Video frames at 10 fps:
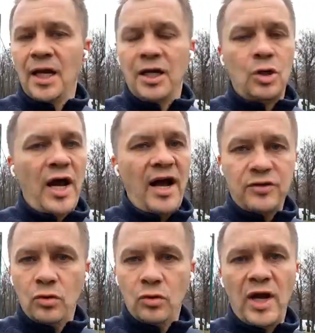You have
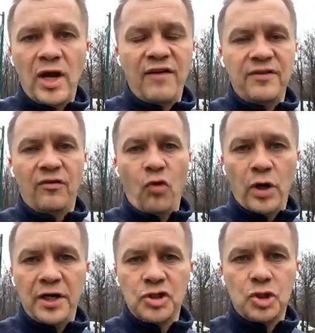to have a war
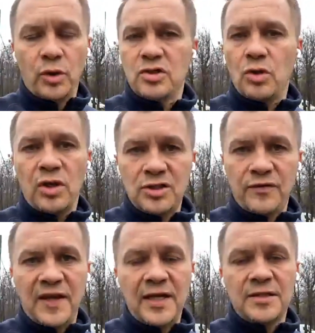insurance, all kinds
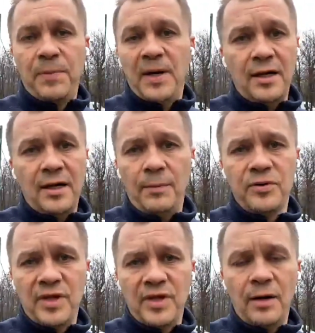of things, but there
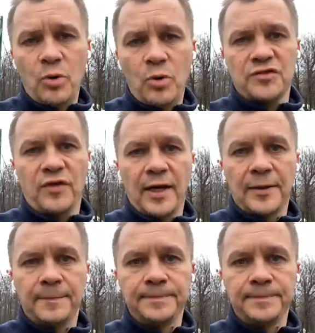are projects for that.